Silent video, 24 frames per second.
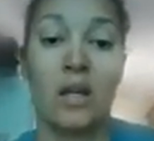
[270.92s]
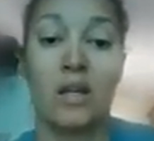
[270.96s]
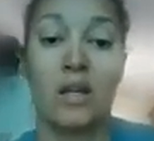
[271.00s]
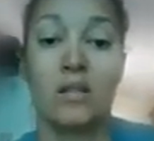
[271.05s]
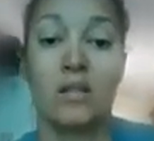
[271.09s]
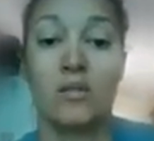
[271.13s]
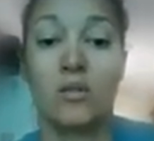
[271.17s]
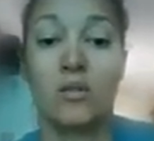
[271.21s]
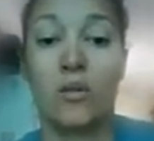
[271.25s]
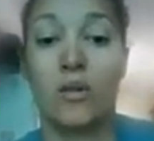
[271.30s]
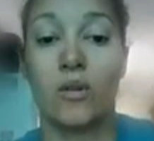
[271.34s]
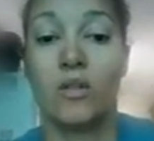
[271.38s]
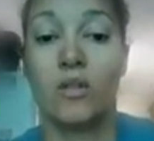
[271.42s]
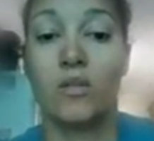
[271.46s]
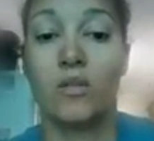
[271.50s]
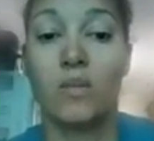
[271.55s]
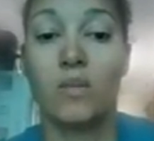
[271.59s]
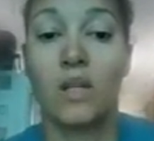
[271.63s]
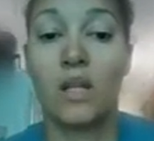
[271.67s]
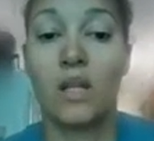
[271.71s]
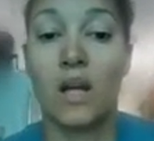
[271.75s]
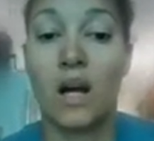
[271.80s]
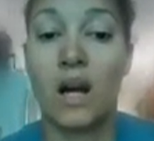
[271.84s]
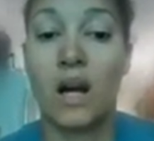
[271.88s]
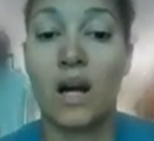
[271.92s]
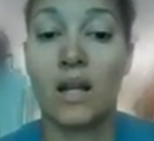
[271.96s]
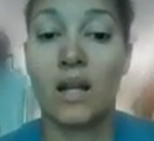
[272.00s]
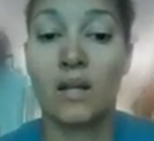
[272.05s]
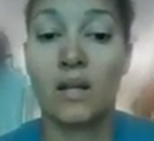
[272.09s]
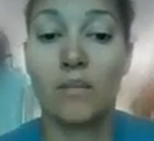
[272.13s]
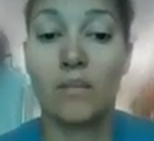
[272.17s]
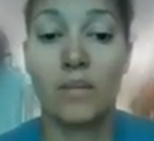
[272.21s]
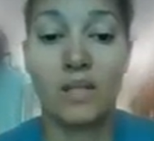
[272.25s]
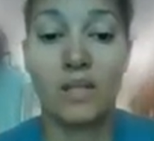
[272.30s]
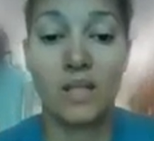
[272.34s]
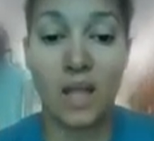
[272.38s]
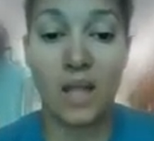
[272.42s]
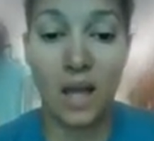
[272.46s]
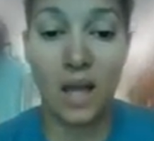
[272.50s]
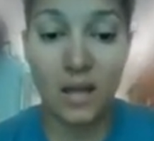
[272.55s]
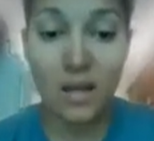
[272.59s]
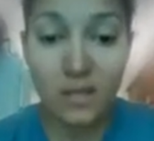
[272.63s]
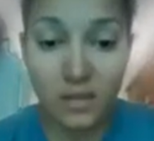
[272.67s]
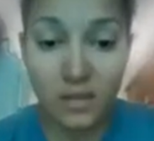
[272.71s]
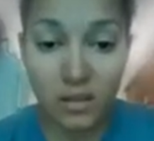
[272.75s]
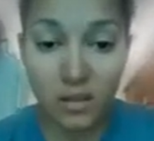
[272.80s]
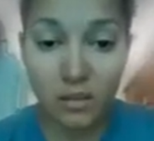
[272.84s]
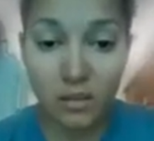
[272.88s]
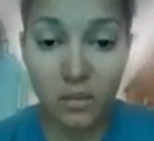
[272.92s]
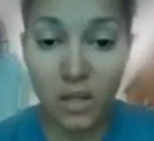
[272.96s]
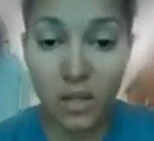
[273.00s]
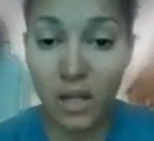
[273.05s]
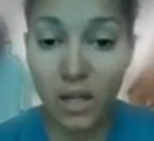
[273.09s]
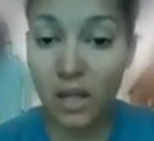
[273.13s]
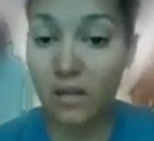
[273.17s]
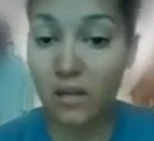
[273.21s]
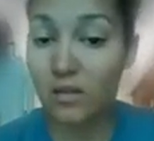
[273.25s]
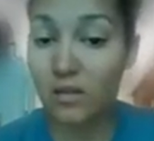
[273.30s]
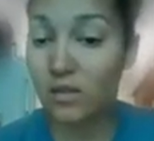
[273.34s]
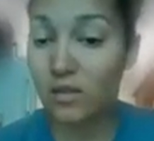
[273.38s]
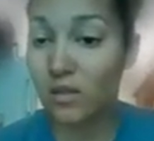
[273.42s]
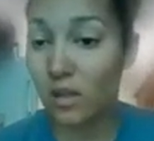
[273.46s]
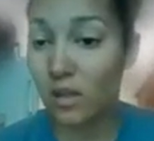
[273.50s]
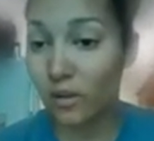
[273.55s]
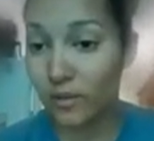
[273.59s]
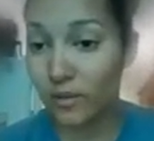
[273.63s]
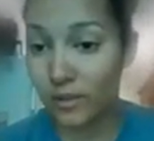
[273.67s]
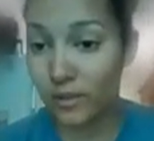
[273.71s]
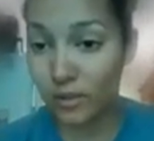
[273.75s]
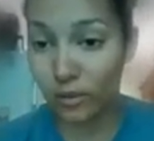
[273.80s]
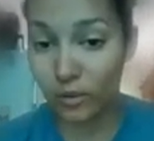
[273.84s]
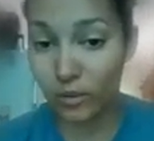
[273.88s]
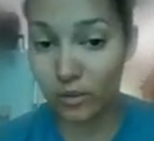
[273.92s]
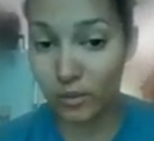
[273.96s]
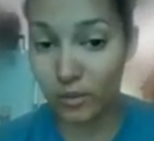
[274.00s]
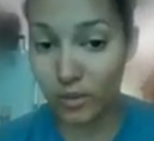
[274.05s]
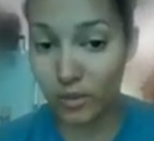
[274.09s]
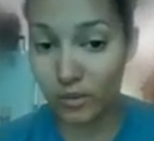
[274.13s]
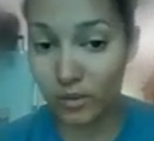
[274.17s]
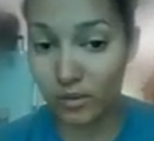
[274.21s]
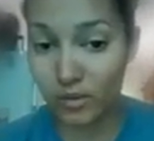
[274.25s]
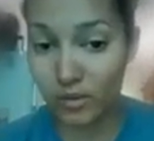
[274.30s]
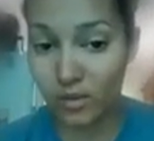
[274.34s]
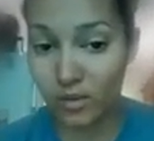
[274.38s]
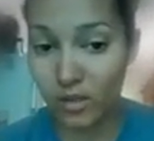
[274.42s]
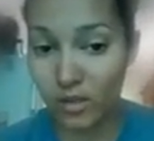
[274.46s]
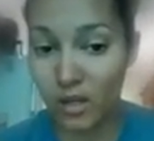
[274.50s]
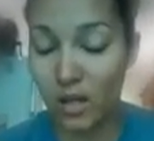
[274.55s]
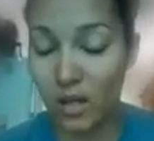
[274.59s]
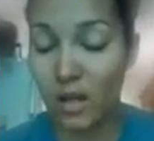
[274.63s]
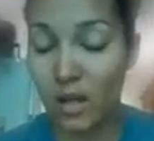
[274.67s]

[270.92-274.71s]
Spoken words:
is going to be high in potassium and steroid hormones,